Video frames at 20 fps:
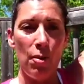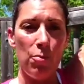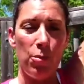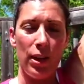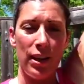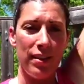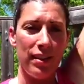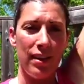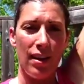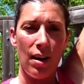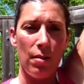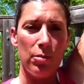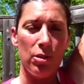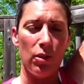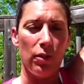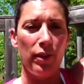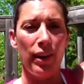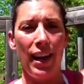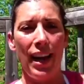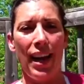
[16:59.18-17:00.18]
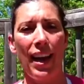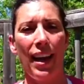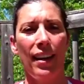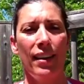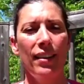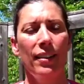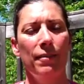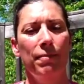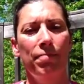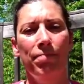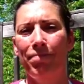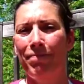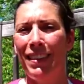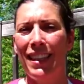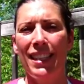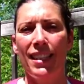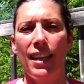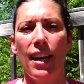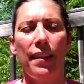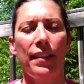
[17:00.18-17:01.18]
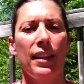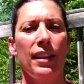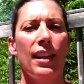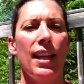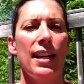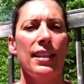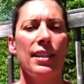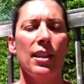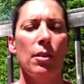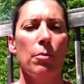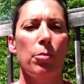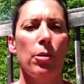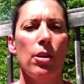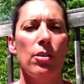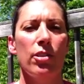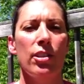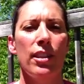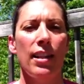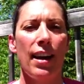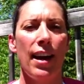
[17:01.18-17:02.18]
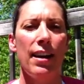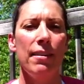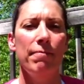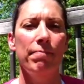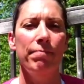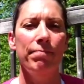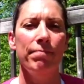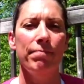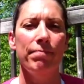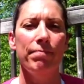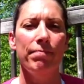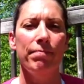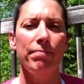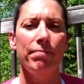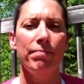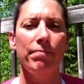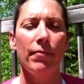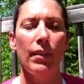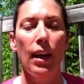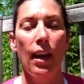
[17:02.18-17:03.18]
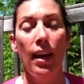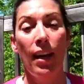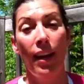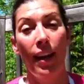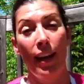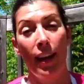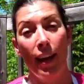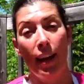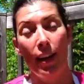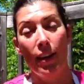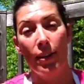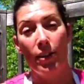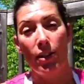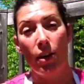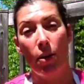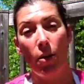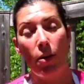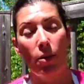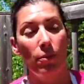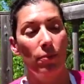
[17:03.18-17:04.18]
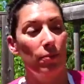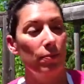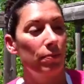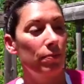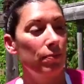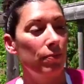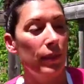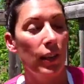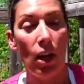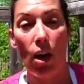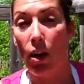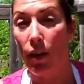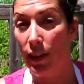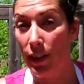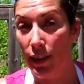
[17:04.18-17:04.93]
Bringing the arms overhead is not the classic approach to that. So, call